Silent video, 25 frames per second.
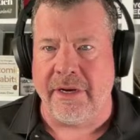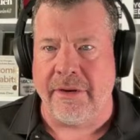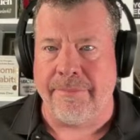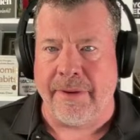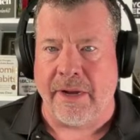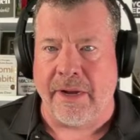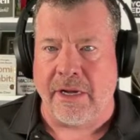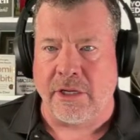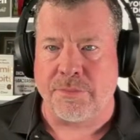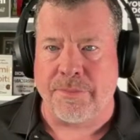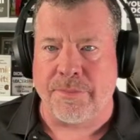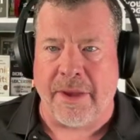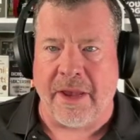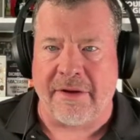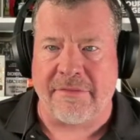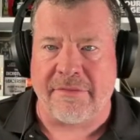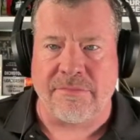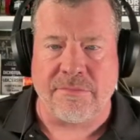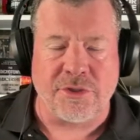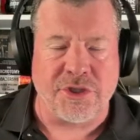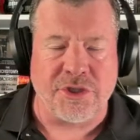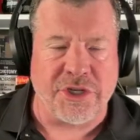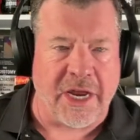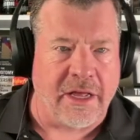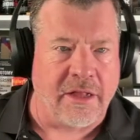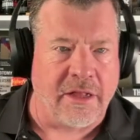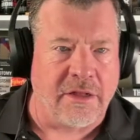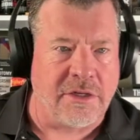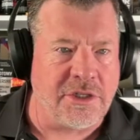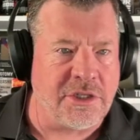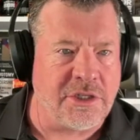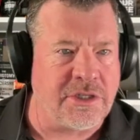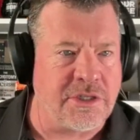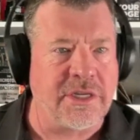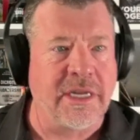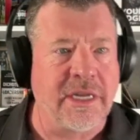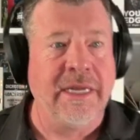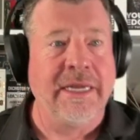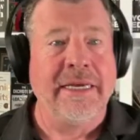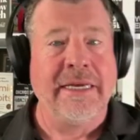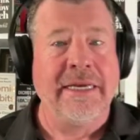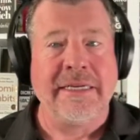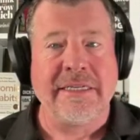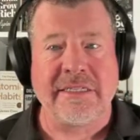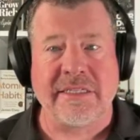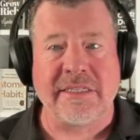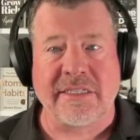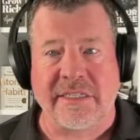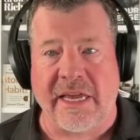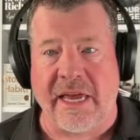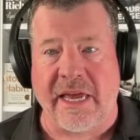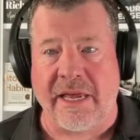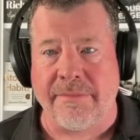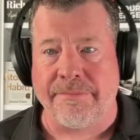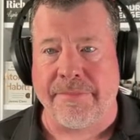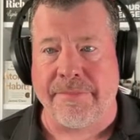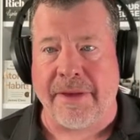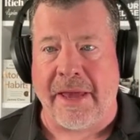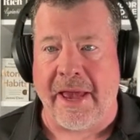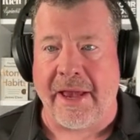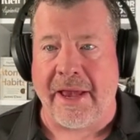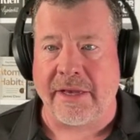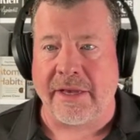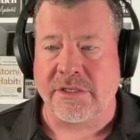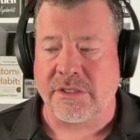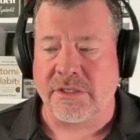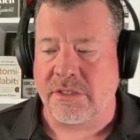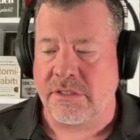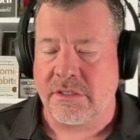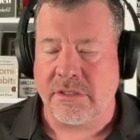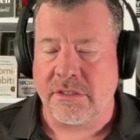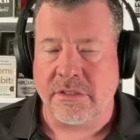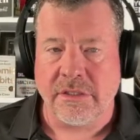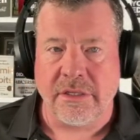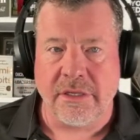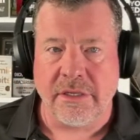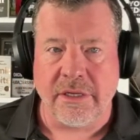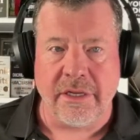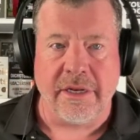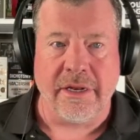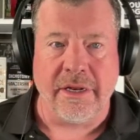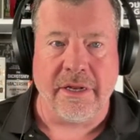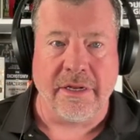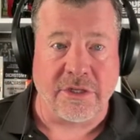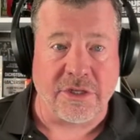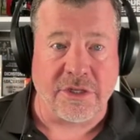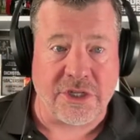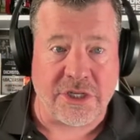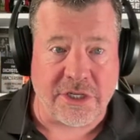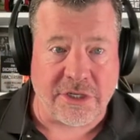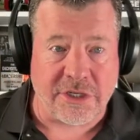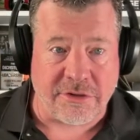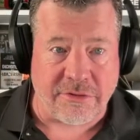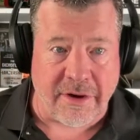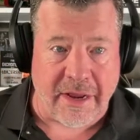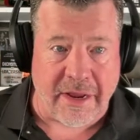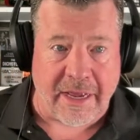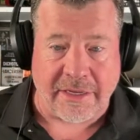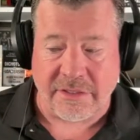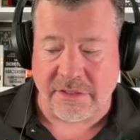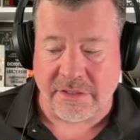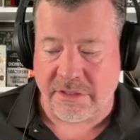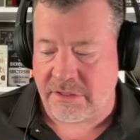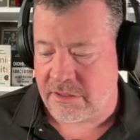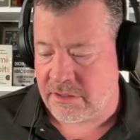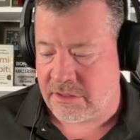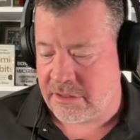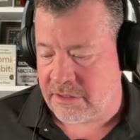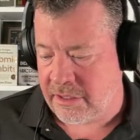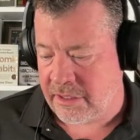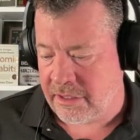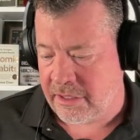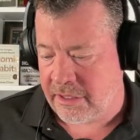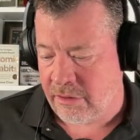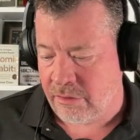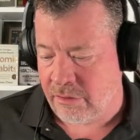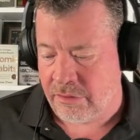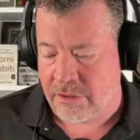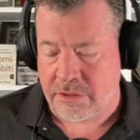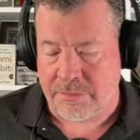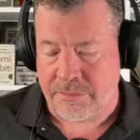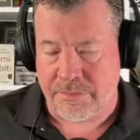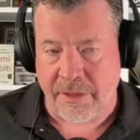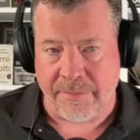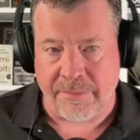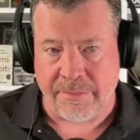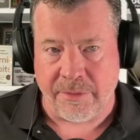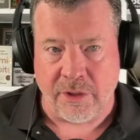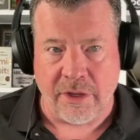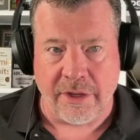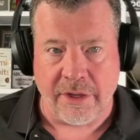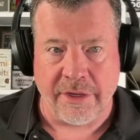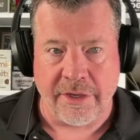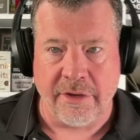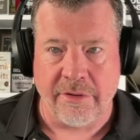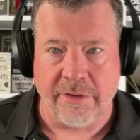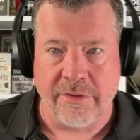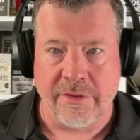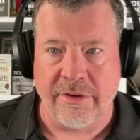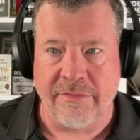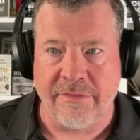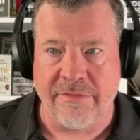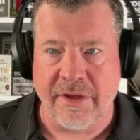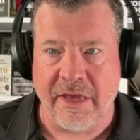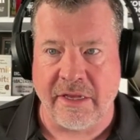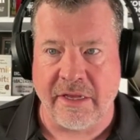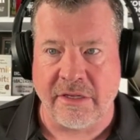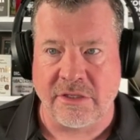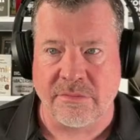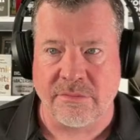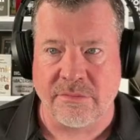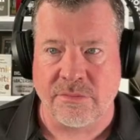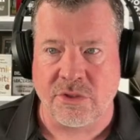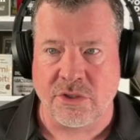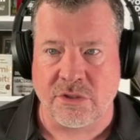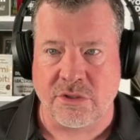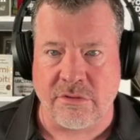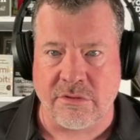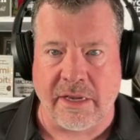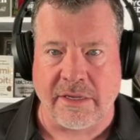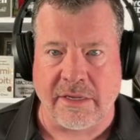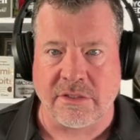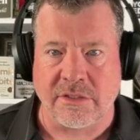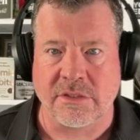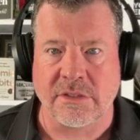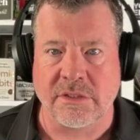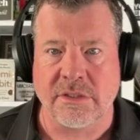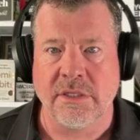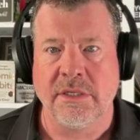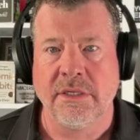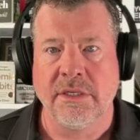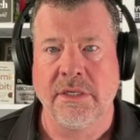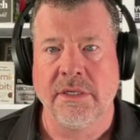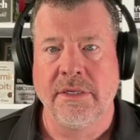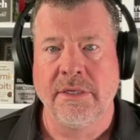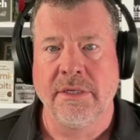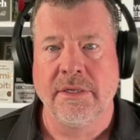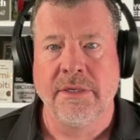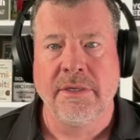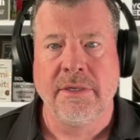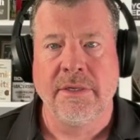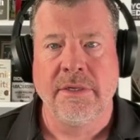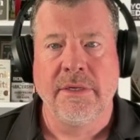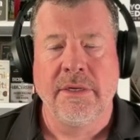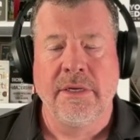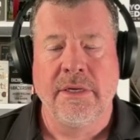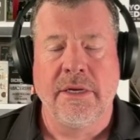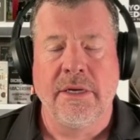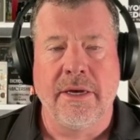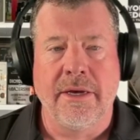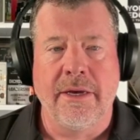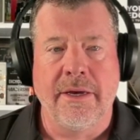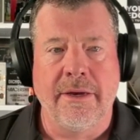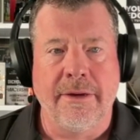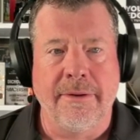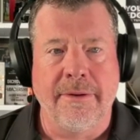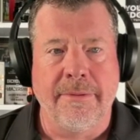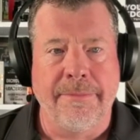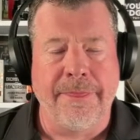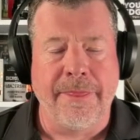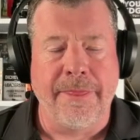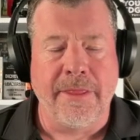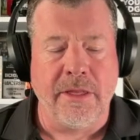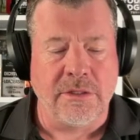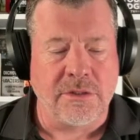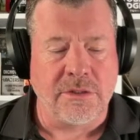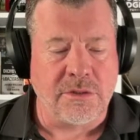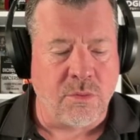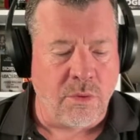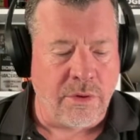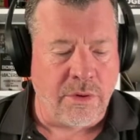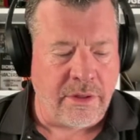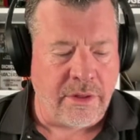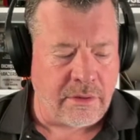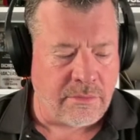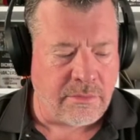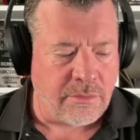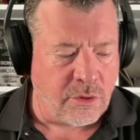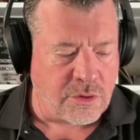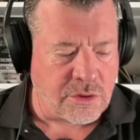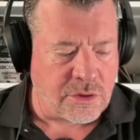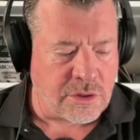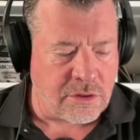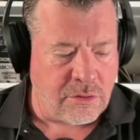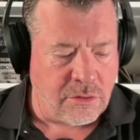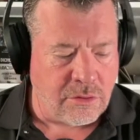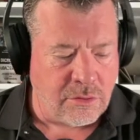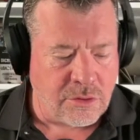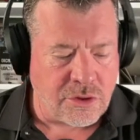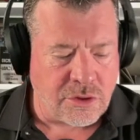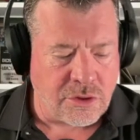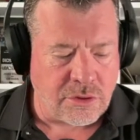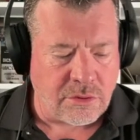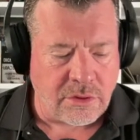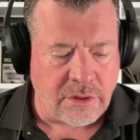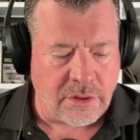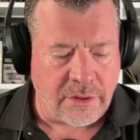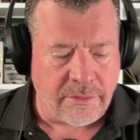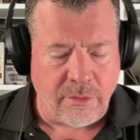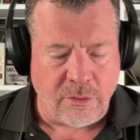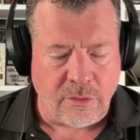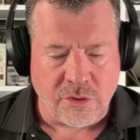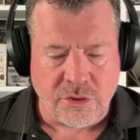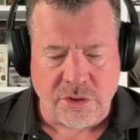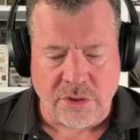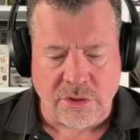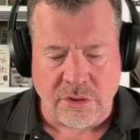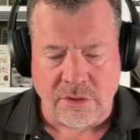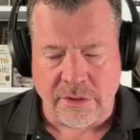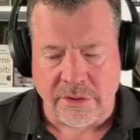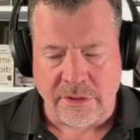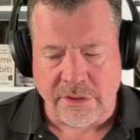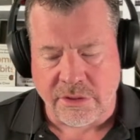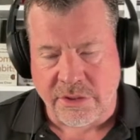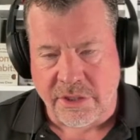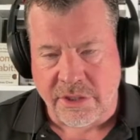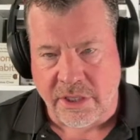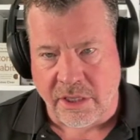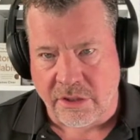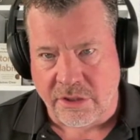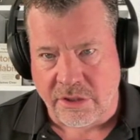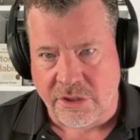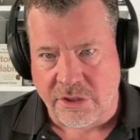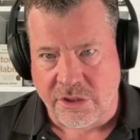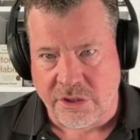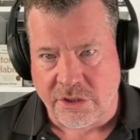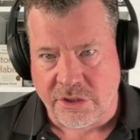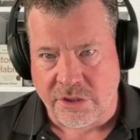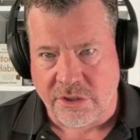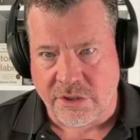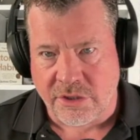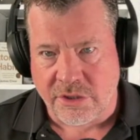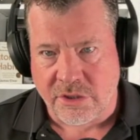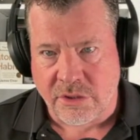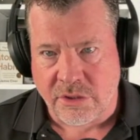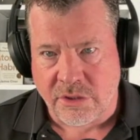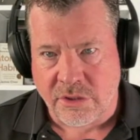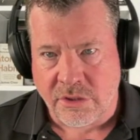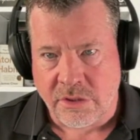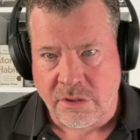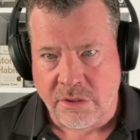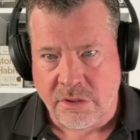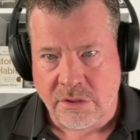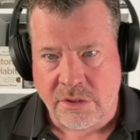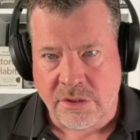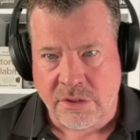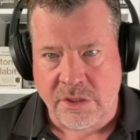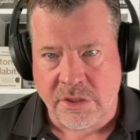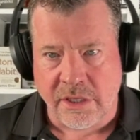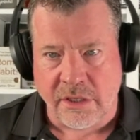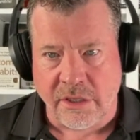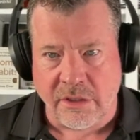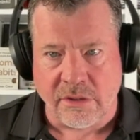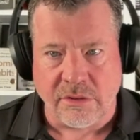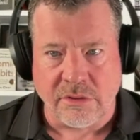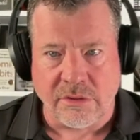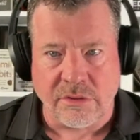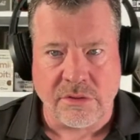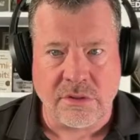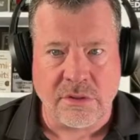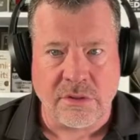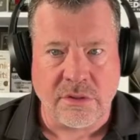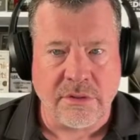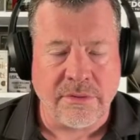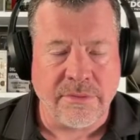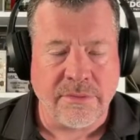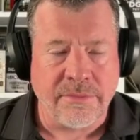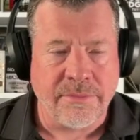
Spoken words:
to bounce back from challenges, setbacks, and stress. And I know there's people on here that have had some stress. It's one of the most crucial emotional intelligence skills,